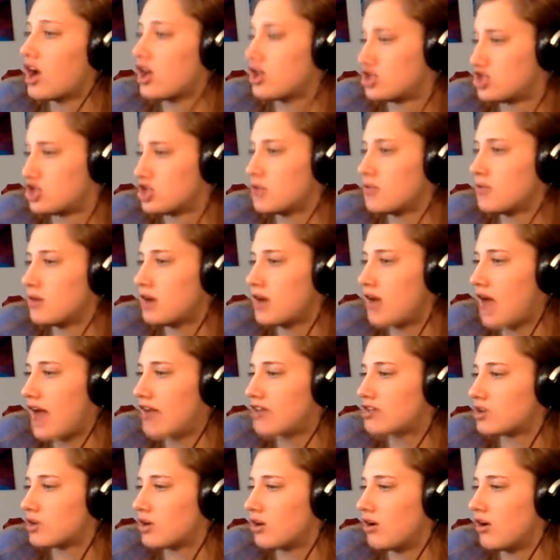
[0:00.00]
On
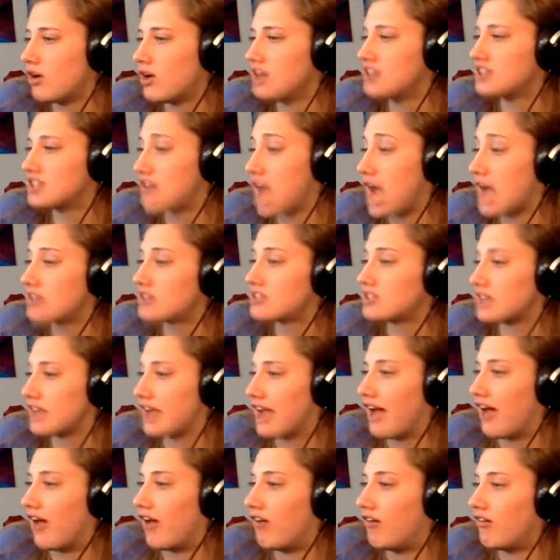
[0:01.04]
Supernatural, it's
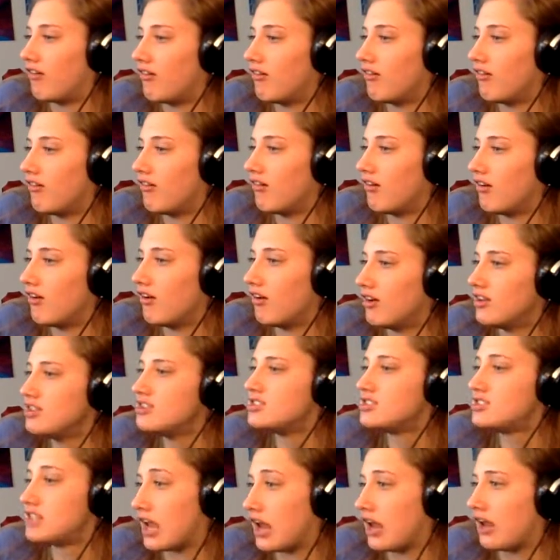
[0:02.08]
Castiel. No.
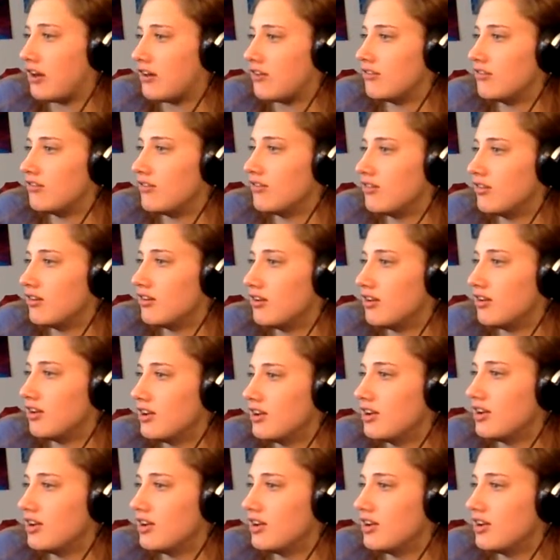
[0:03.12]
Dean. Yes.